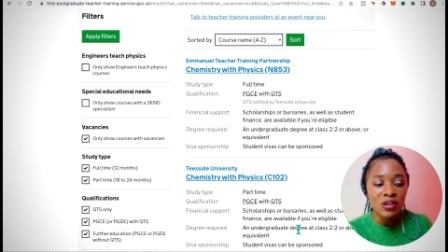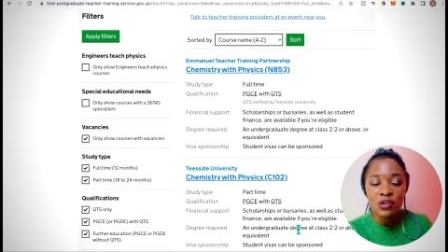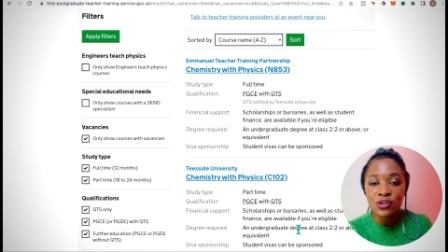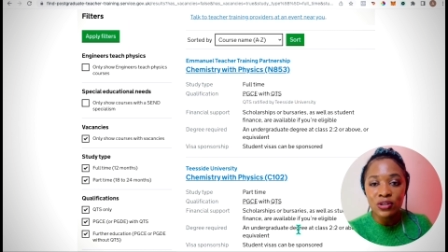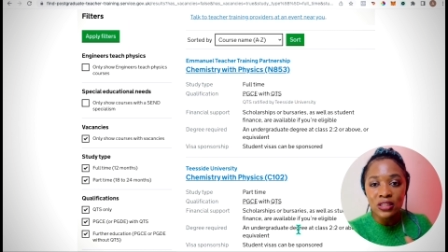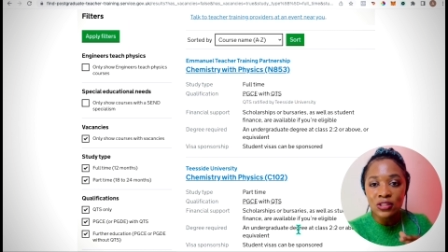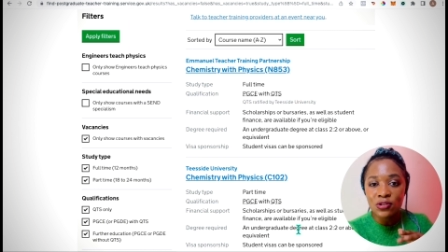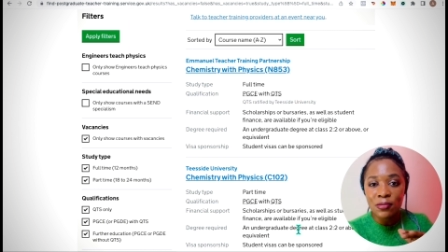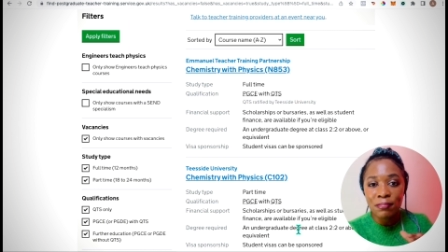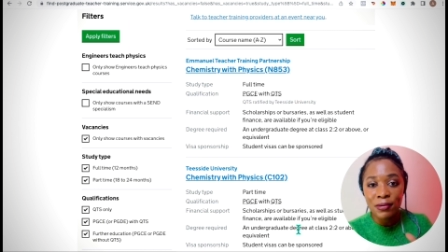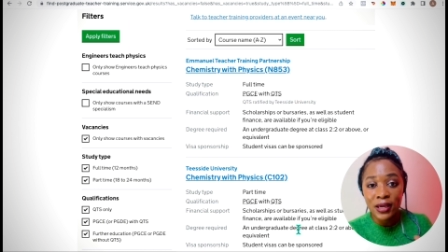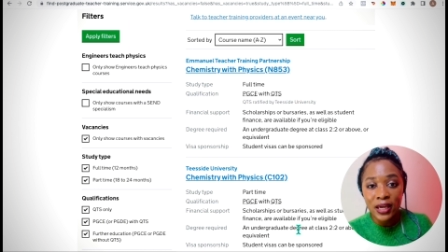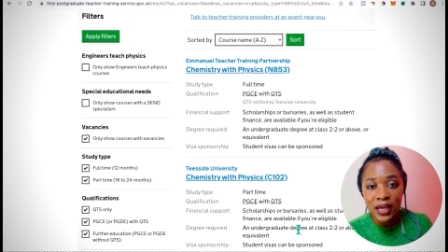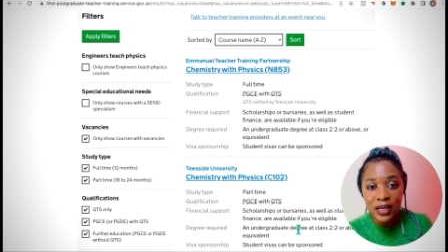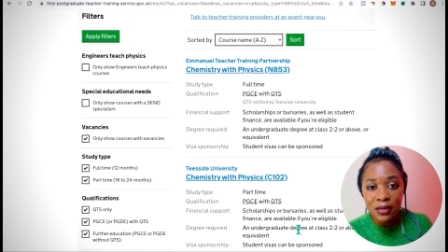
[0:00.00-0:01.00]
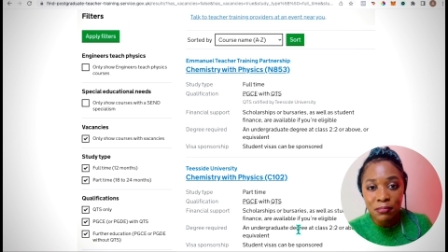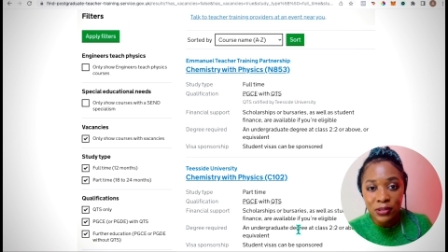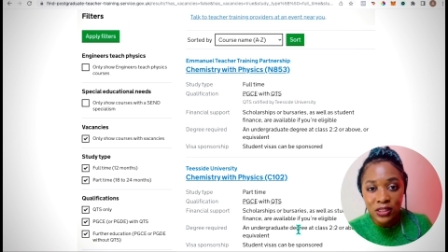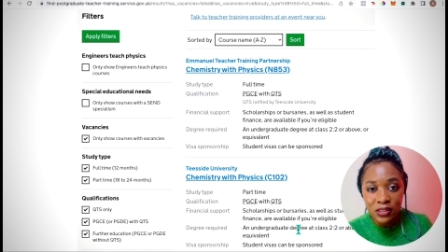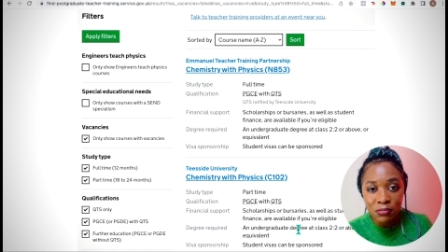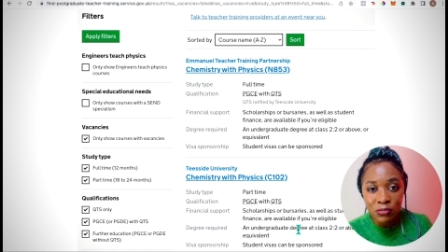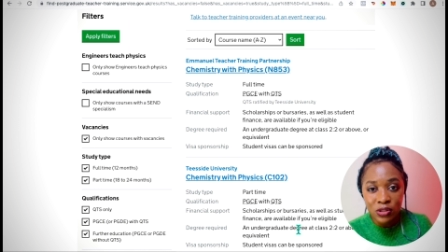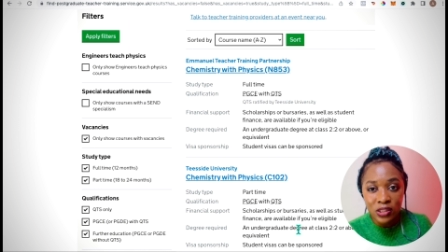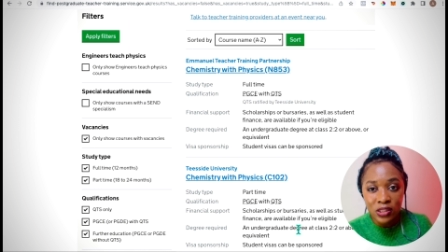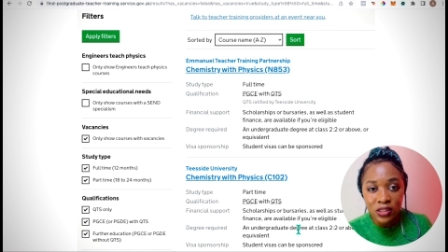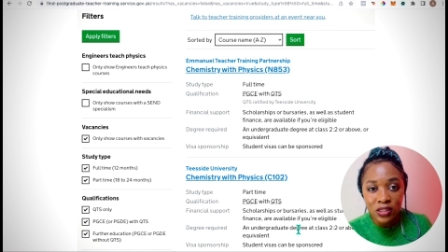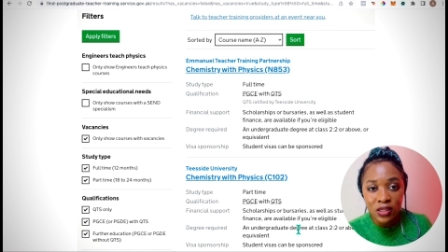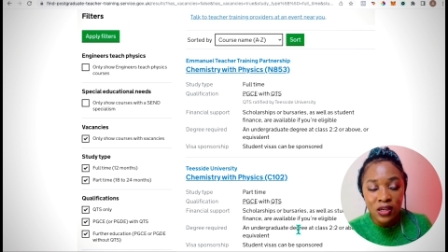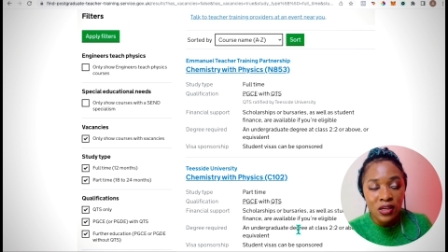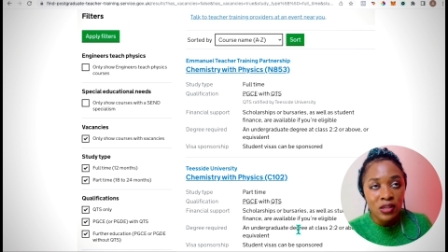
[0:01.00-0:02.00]
you don't need to pay anybody
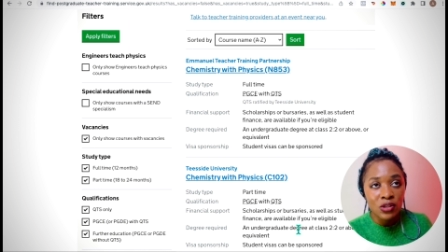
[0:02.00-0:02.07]
money.